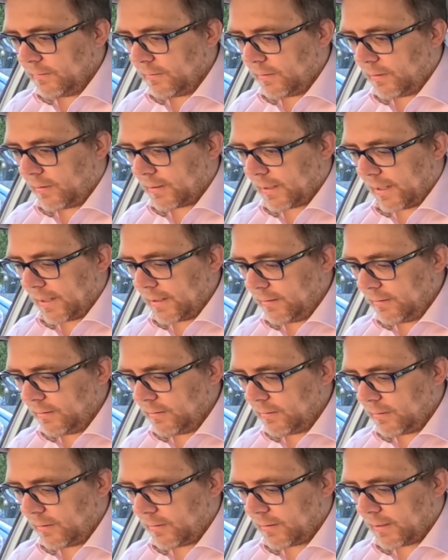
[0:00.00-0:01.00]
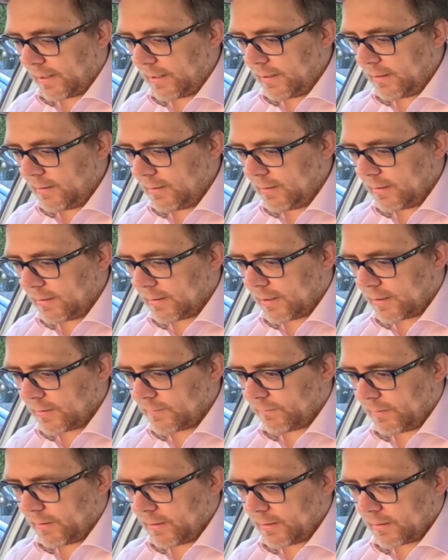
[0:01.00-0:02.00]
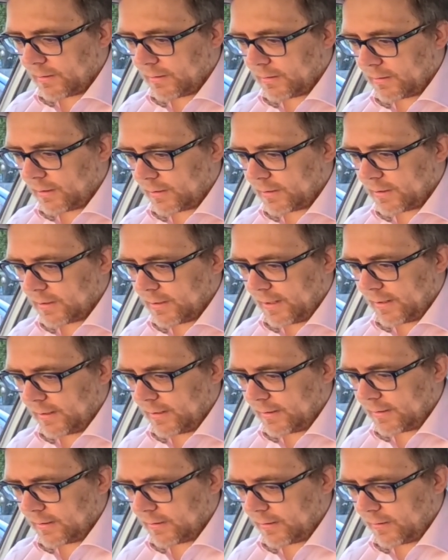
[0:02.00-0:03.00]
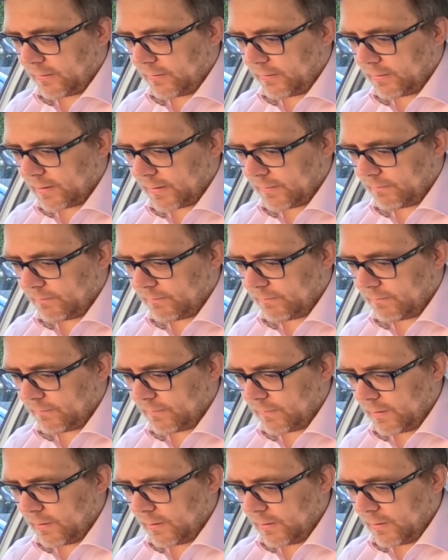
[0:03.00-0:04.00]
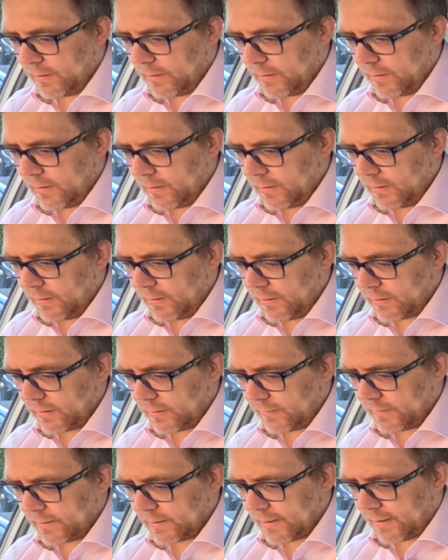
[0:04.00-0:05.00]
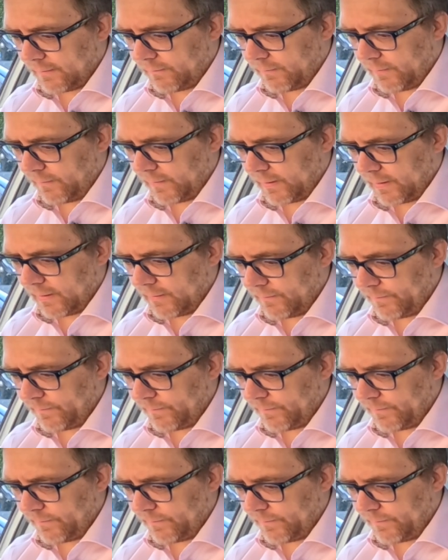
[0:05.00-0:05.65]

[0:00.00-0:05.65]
Okay, it does work. I just needed to do some stuff with it.